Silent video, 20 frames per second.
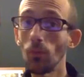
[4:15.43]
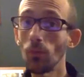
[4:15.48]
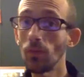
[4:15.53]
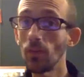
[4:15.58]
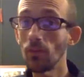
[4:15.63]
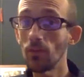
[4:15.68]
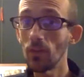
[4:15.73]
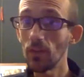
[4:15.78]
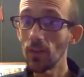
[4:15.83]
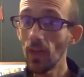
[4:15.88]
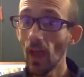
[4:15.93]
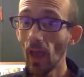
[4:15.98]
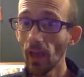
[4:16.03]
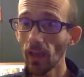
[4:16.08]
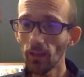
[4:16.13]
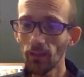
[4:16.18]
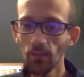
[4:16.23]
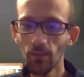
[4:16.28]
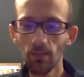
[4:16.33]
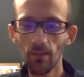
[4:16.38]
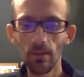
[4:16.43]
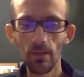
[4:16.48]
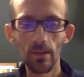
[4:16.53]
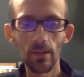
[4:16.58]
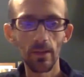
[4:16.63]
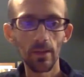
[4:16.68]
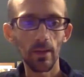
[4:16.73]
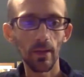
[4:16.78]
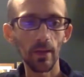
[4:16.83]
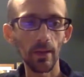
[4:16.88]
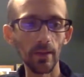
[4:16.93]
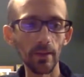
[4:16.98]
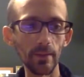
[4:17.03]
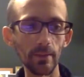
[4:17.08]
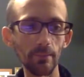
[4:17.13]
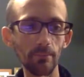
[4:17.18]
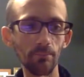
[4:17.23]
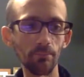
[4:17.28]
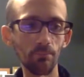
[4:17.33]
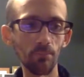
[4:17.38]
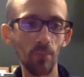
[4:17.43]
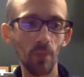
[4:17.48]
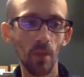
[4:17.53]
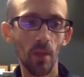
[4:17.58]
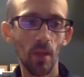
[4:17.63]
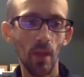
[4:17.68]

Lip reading: of the different decks and